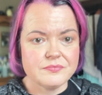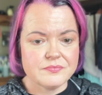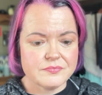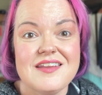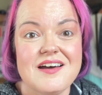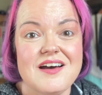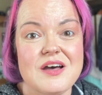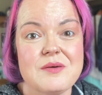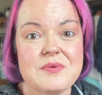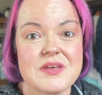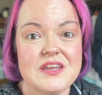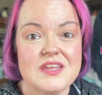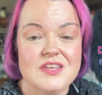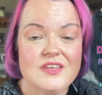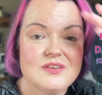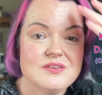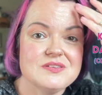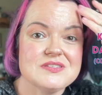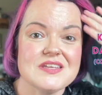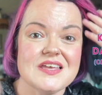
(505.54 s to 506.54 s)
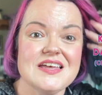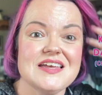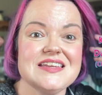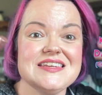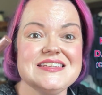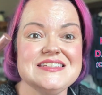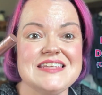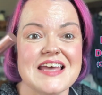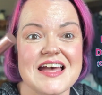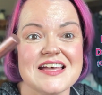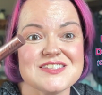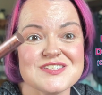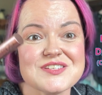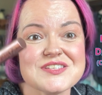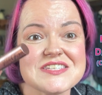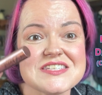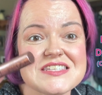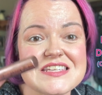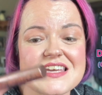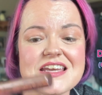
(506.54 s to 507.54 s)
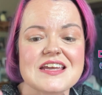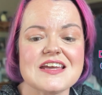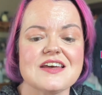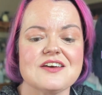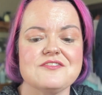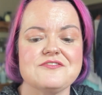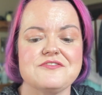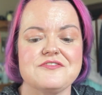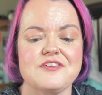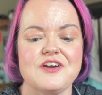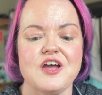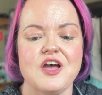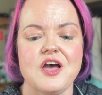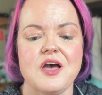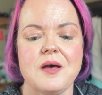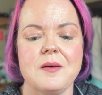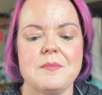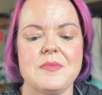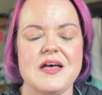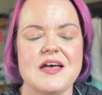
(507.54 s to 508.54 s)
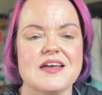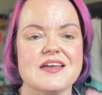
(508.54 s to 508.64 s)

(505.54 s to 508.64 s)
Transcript: Now I'm going to use a Dazzle stick from